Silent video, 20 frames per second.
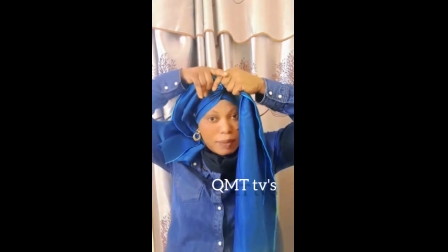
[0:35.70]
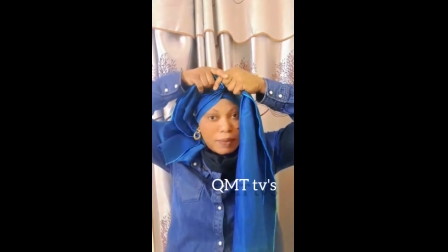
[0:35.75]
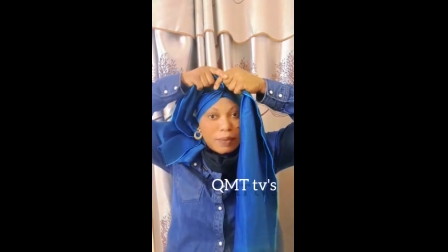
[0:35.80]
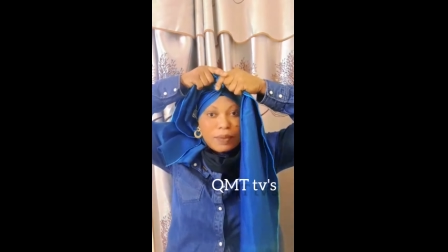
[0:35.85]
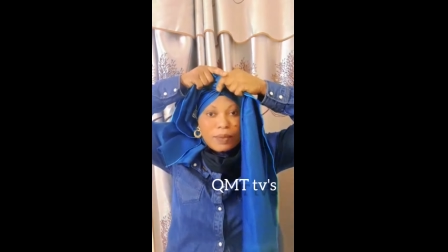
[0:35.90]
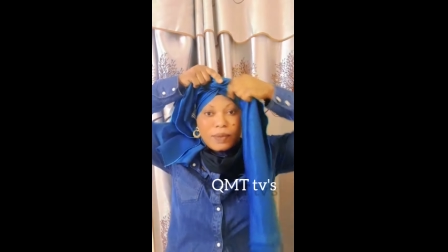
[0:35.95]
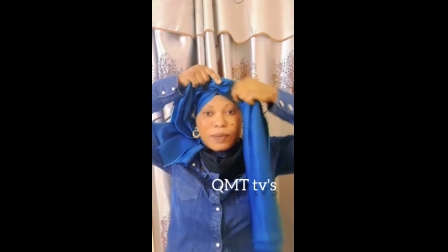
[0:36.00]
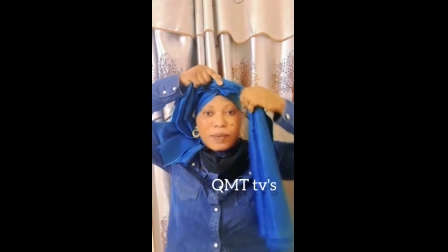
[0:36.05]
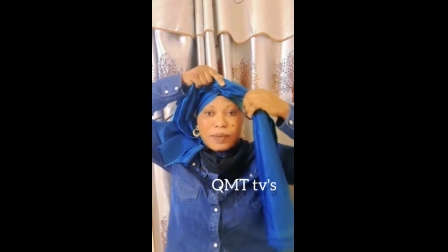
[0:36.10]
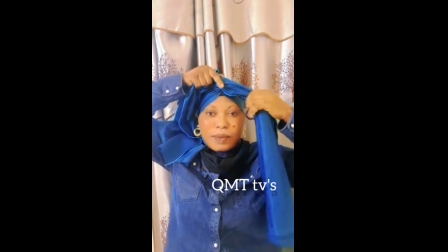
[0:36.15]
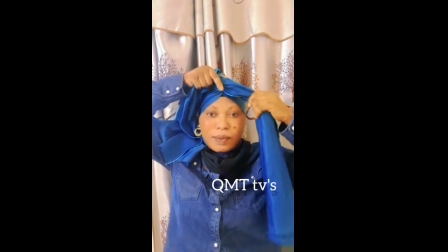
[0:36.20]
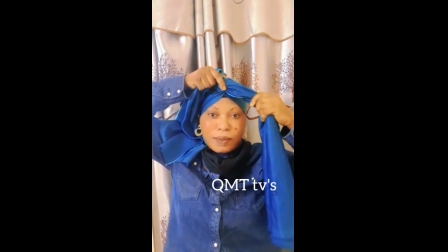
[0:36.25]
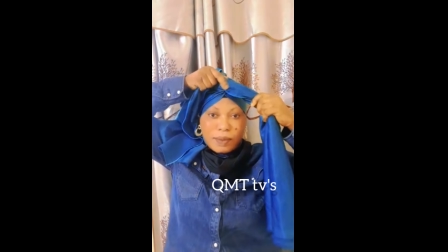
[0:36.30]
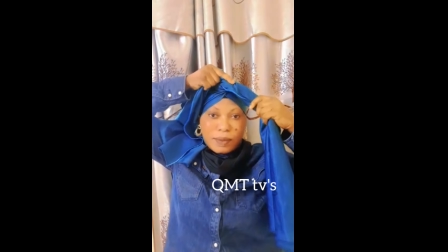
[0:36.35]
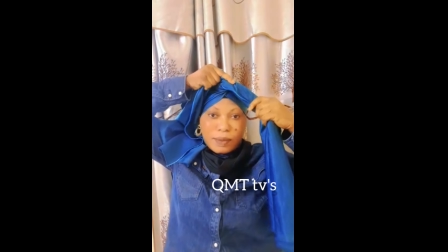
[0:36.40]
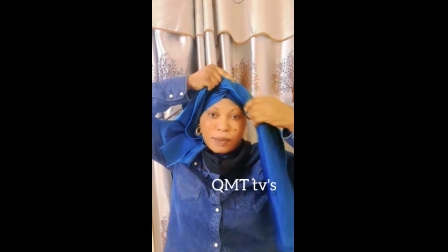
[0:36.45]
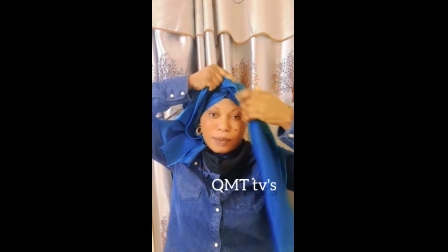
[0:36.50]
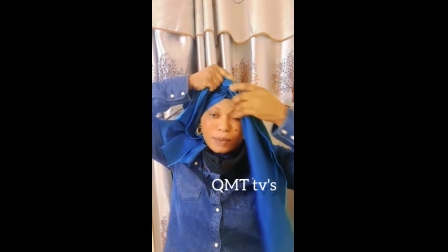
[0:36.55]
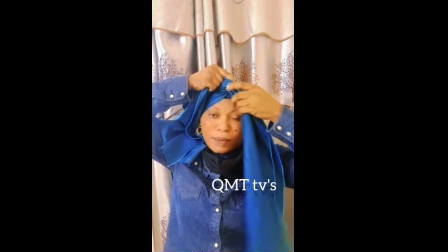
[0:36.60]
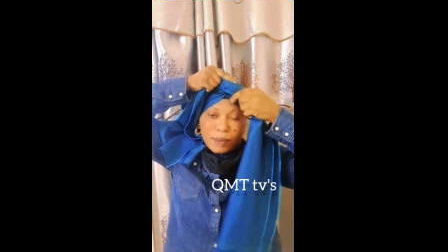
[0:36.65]
places,
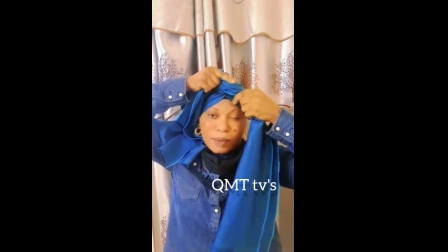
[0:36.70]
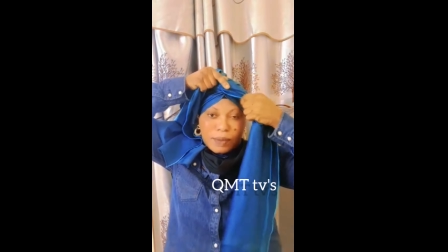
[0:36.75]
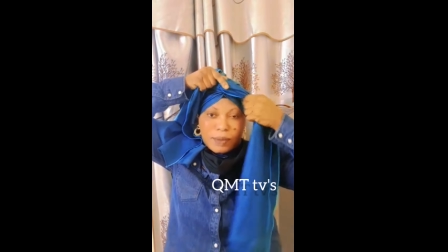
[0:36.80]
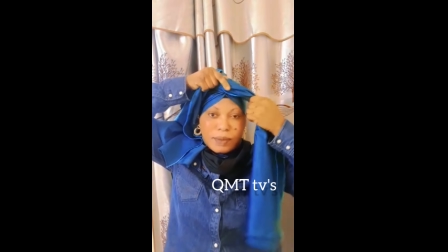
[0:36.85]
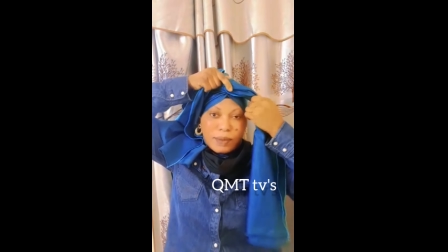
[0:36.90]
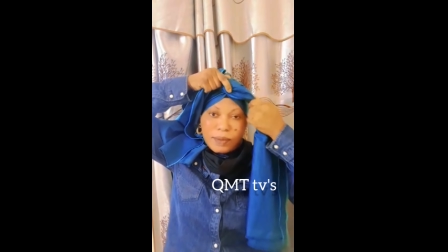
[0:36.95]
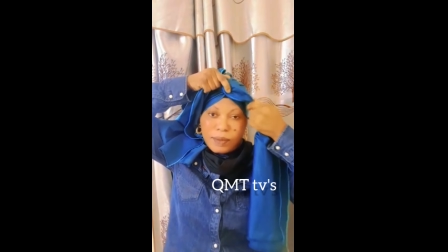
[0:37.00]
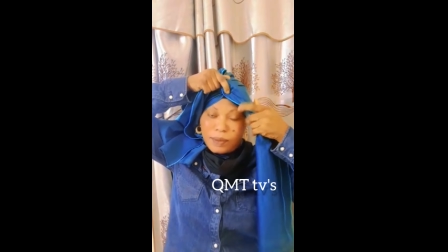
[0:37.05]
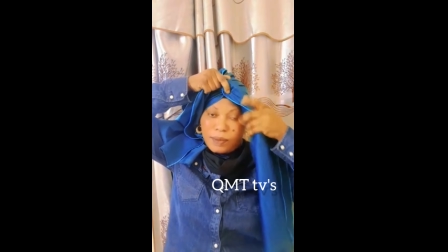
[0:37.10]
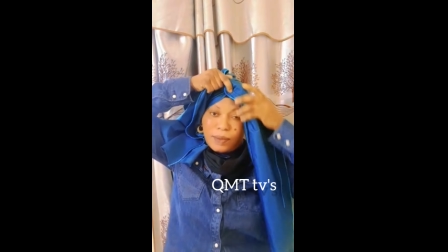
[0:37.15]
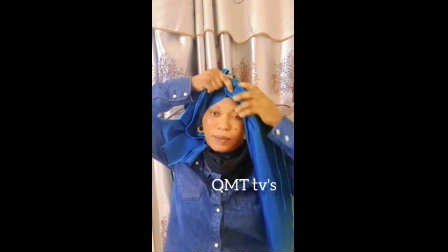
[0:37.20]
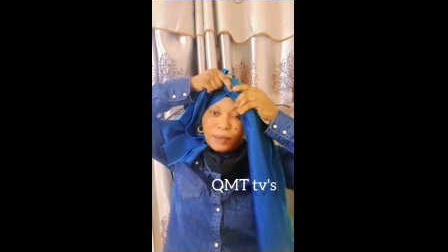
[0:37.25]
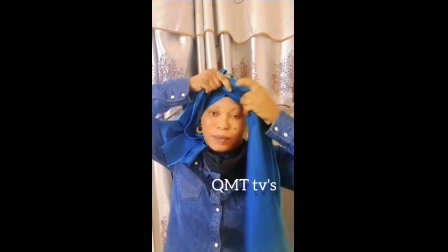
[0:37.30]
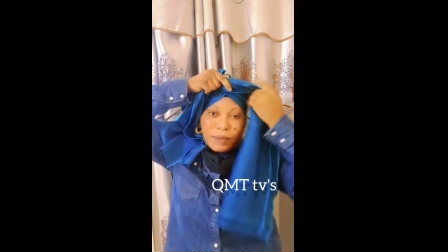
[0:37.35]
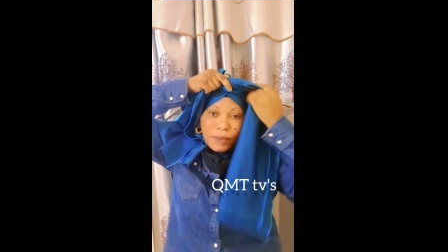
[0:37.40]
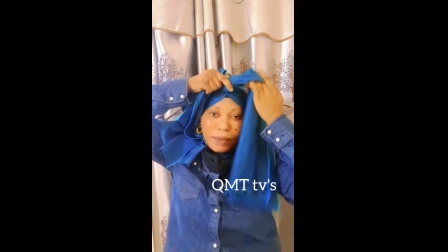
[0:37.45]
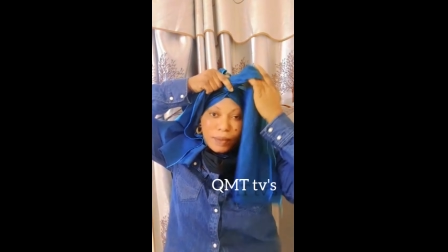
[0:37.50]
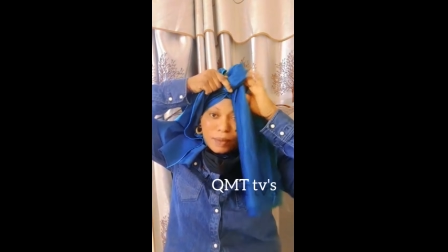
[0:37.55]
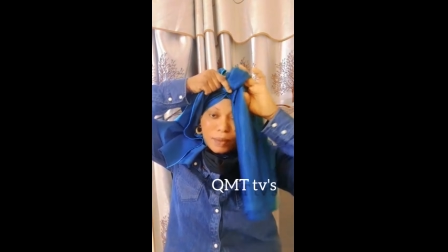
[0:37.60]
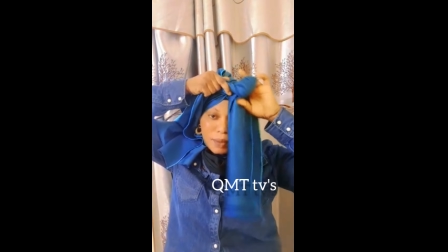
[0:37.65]
guys.
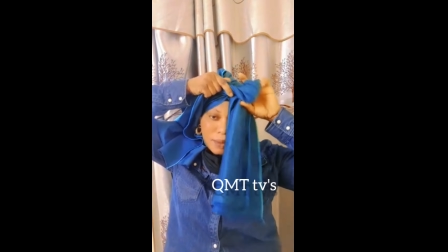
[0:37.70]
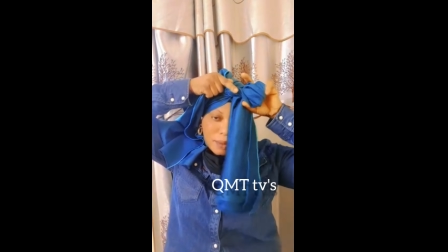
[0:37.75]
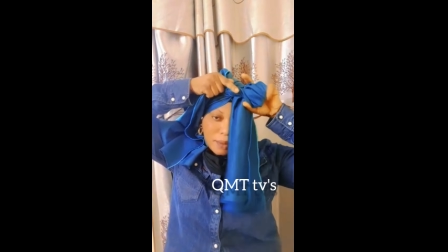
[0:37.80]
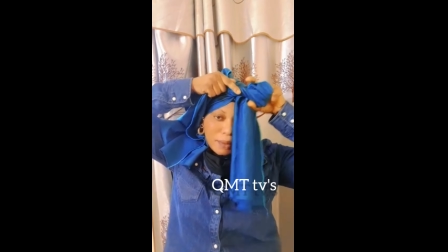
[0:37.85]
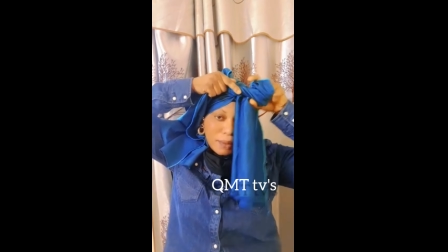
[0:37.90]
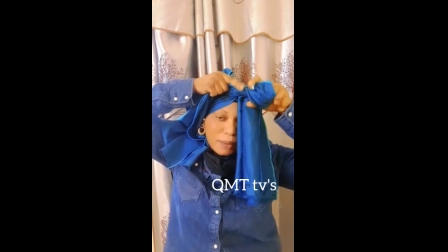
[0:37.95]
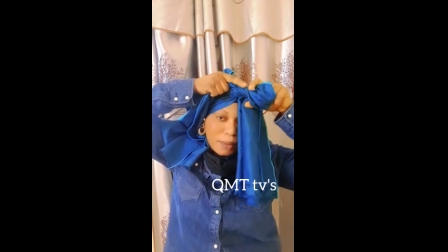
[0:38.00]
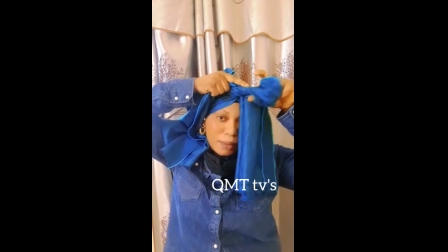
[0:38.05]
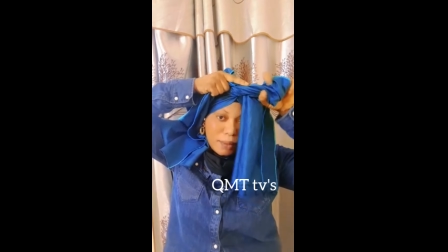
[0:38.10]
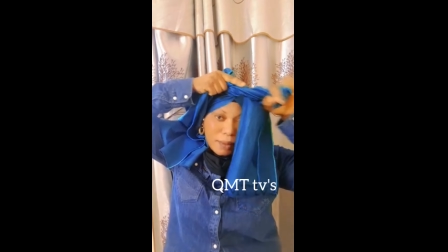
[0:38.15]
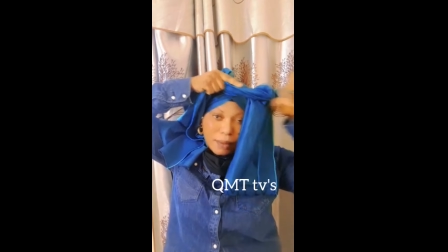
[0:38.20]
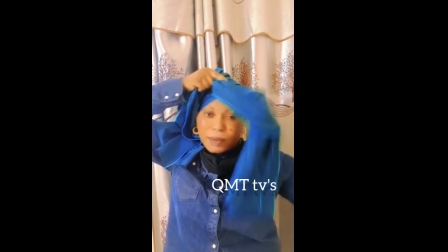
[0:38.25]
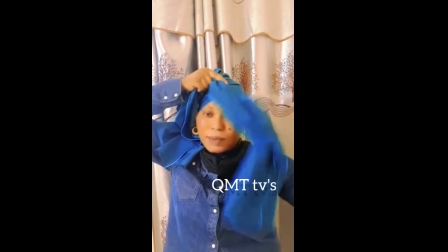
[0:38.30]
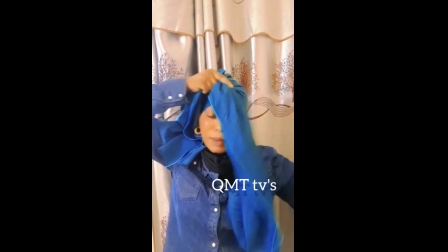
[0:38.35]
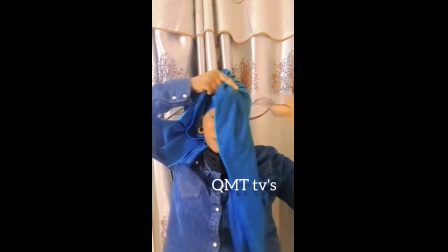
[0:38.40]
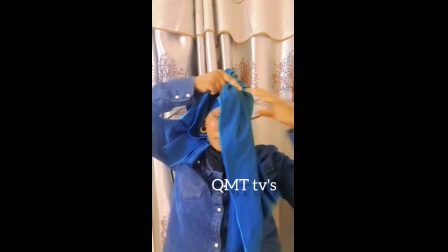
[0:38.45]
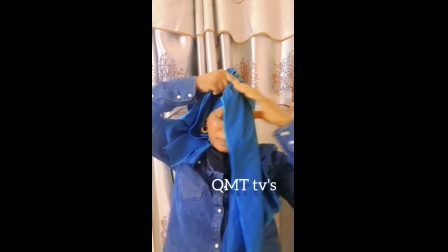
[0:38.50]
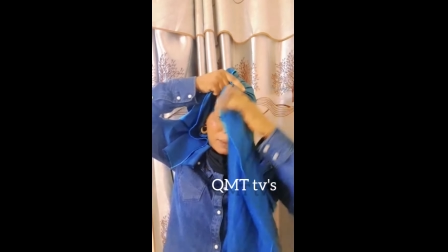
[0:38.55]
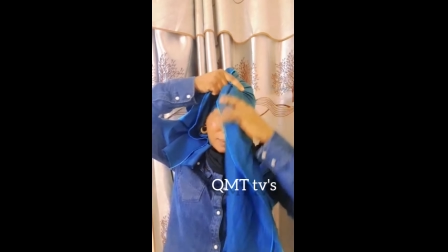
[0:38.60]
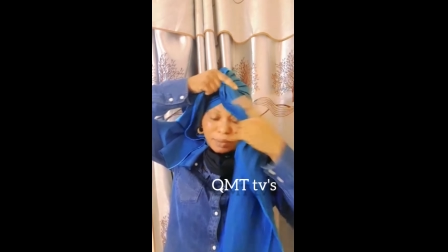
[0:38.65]
And if you're
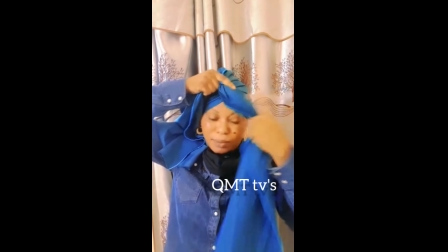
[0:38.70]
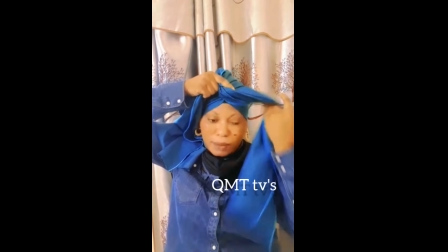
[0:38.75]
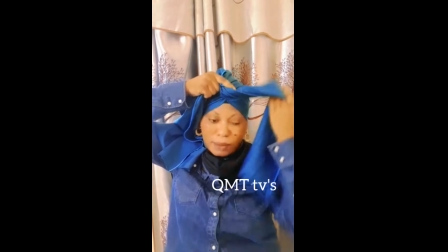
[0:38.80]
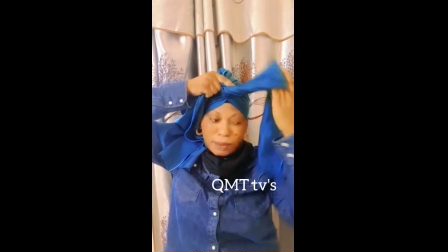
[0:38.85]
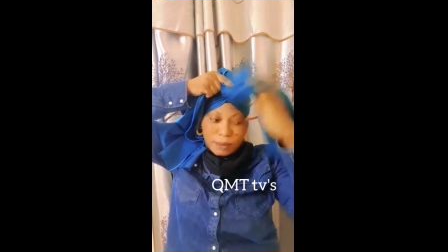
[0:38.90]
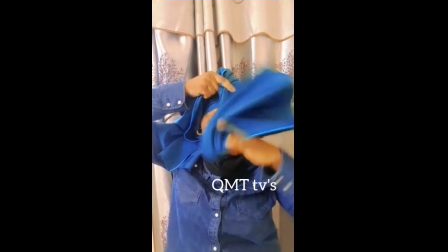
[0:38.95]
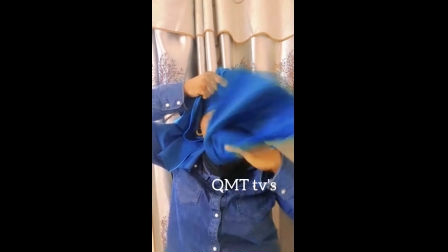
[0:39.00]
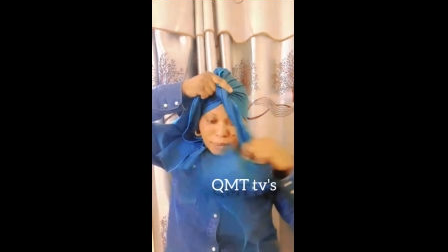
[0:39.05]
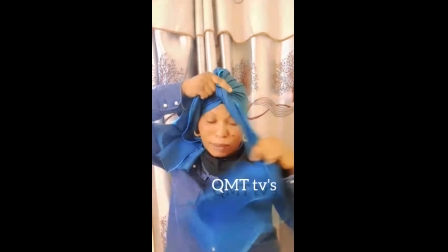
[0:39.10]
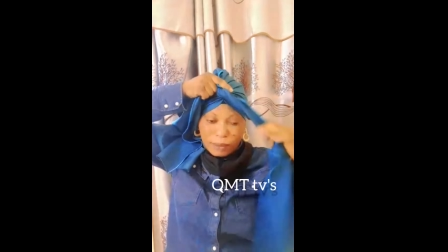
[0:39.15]
kind of person